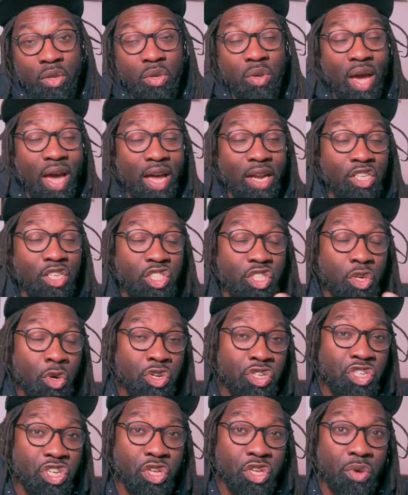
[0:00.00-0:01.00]
you had
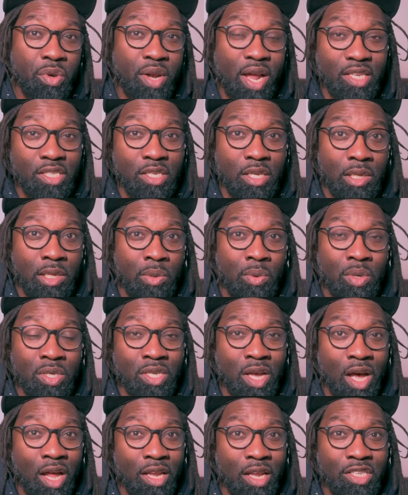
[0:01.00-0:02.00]
Jorginho next to Lewis
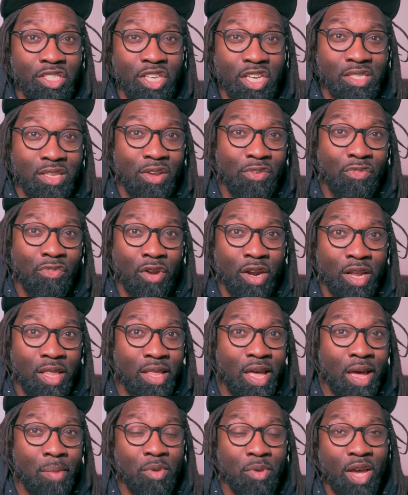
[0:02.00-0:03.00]
Hall, and just in front of
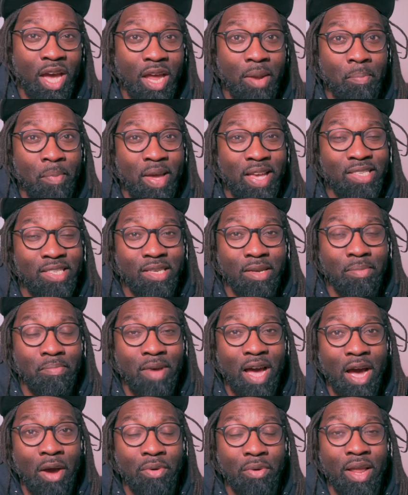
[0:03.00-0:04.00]
them, you had Mason
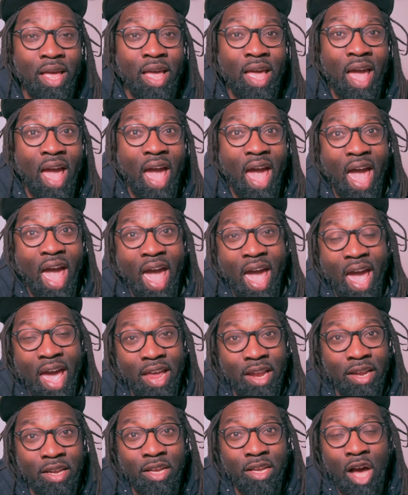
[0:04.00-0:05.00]
Mount
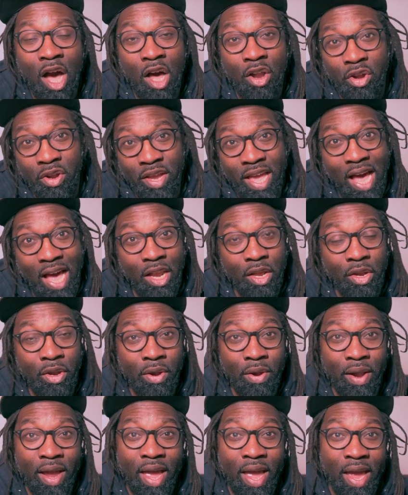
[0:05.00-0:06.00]
and Conor
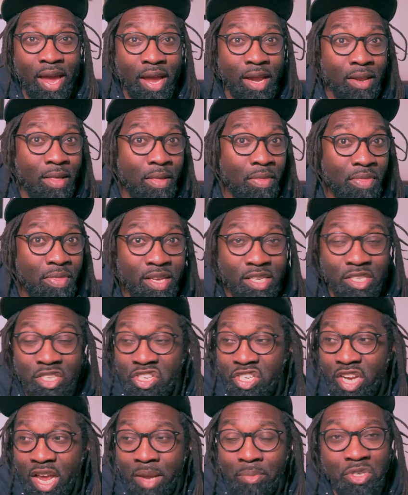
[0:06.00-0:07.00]
Gallagher. And this
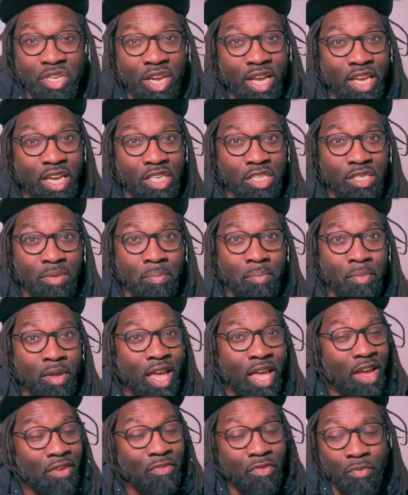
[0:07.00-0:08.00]
shape change
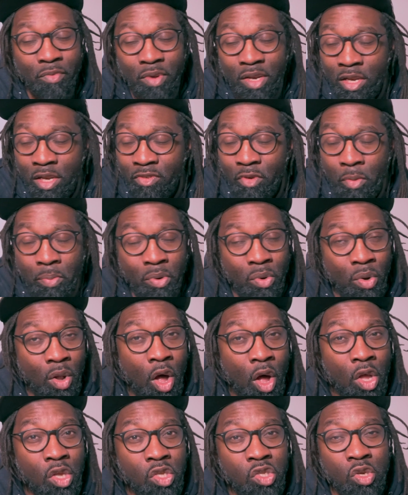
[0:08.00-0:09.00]
gave Liverpool
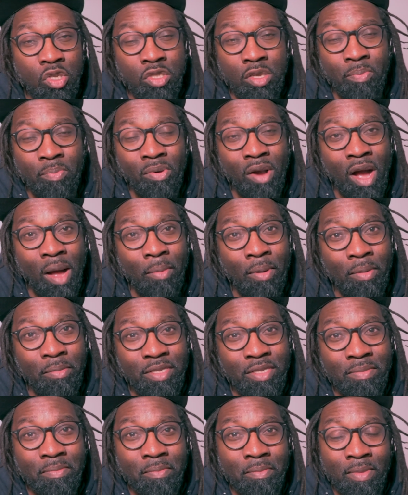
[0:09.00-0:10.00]
all sorts of
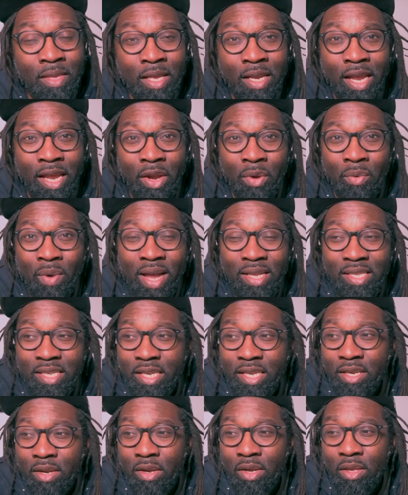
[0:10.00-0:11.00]
problems. Like,
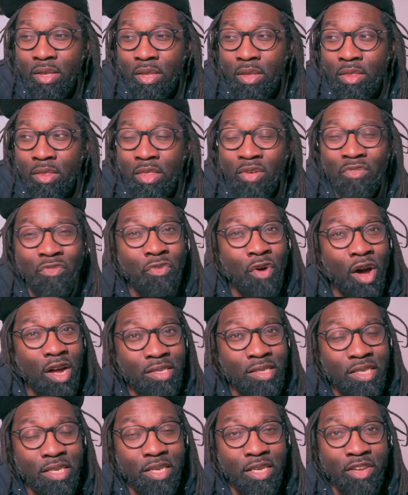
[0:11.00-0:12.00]
granted, the
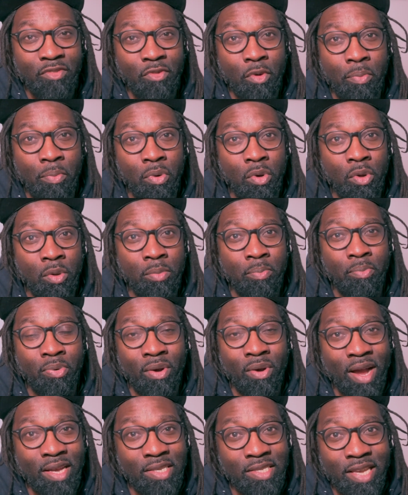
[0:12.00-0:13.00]
vaunted Liverpool
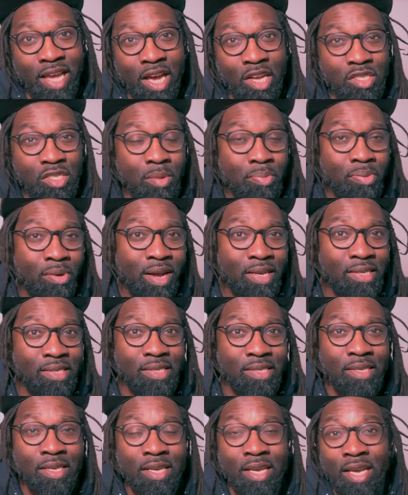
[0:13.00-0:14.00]
press, counter
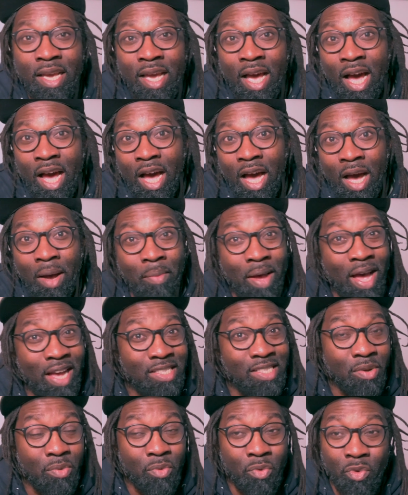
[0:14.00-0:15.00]
press,
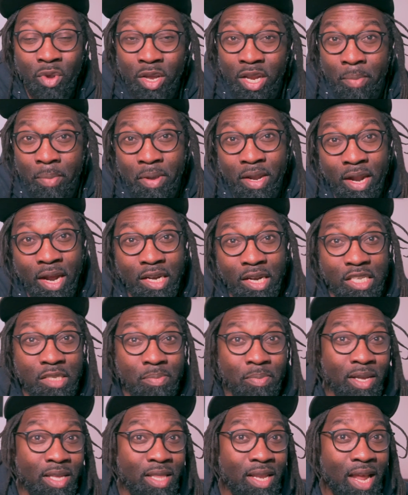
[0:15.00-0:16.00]
hasn't really been on
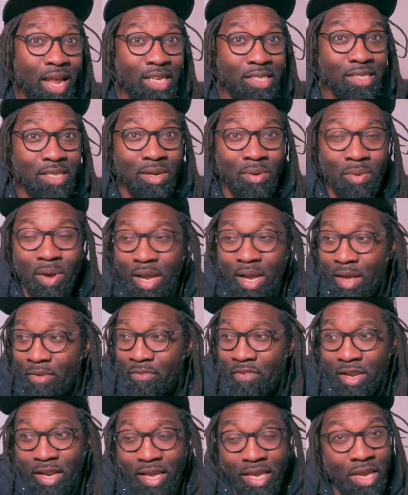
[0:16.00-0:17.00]
display the last little while. I
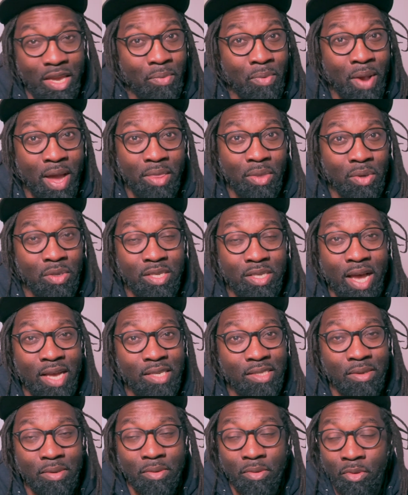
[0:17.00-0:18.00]
feel like he ran those
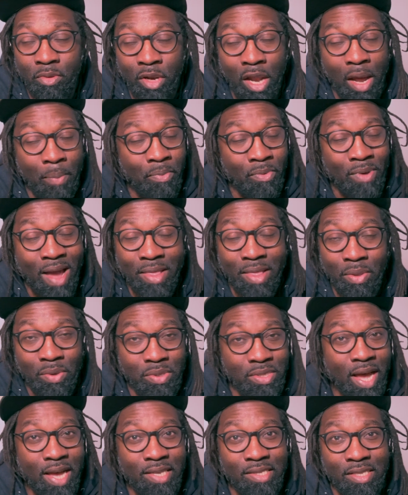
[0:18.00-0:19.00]
guys, and Klopp ran those
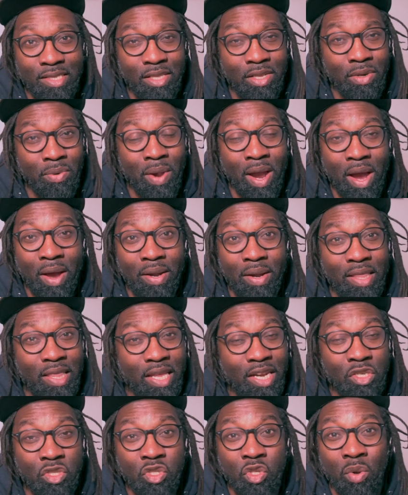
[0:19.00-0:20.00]
guys into the ground, and they
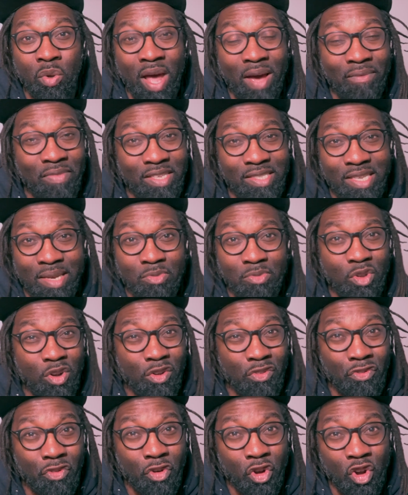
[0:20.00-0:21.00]
just don't have the same sort
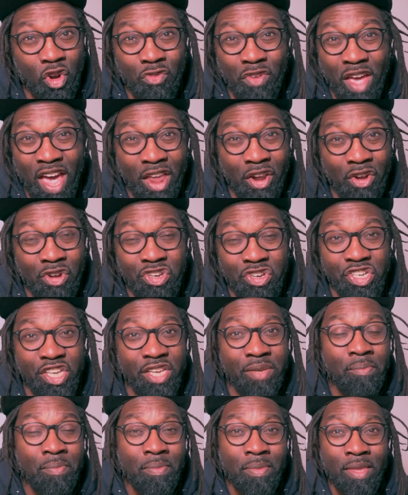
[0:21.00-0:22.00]
of verve,
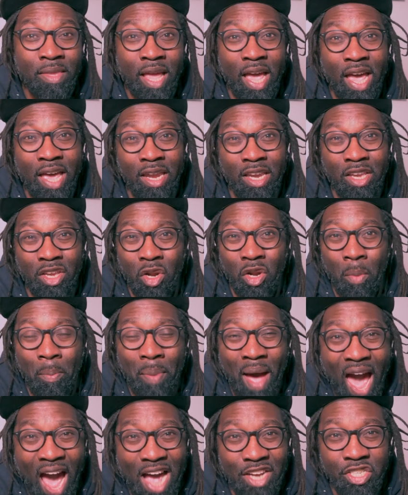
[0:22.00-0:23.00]
energy, and, you know,
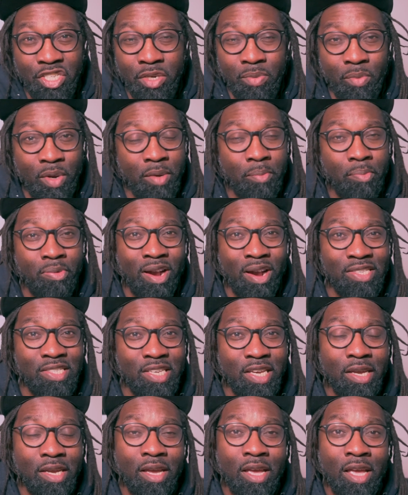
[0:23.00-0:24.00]
passion when
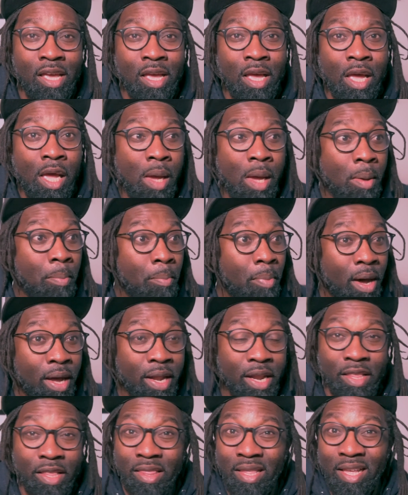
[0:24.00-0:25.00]
pressing.
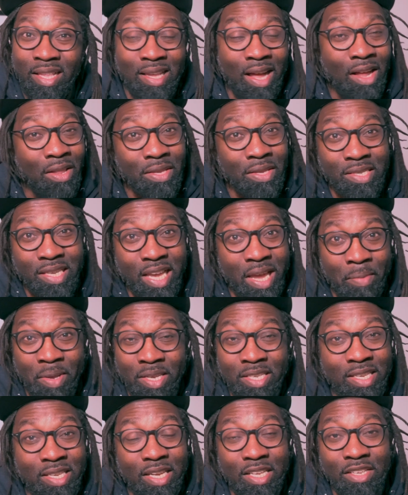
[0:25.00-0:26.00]
But at all this, it
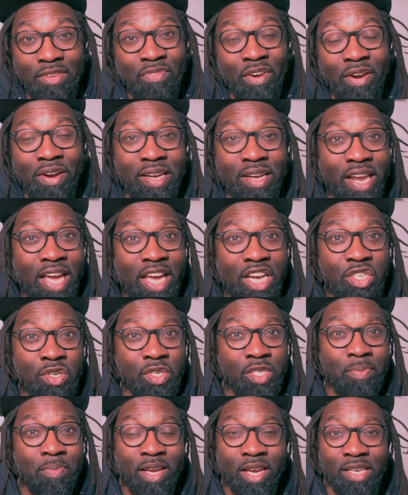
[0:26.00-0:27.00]
still is very
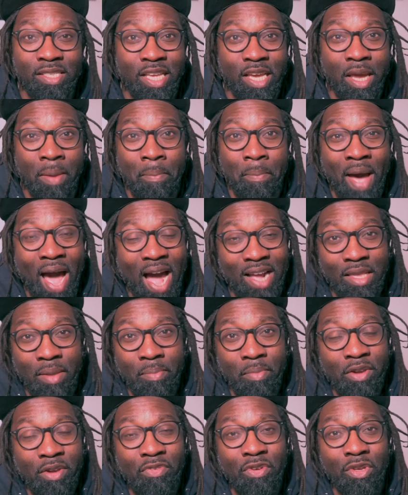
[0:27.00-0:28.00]
dangerous because they compact the
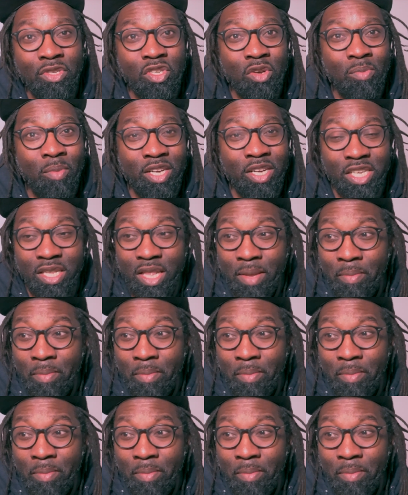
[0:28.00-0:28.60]
midfield so much and they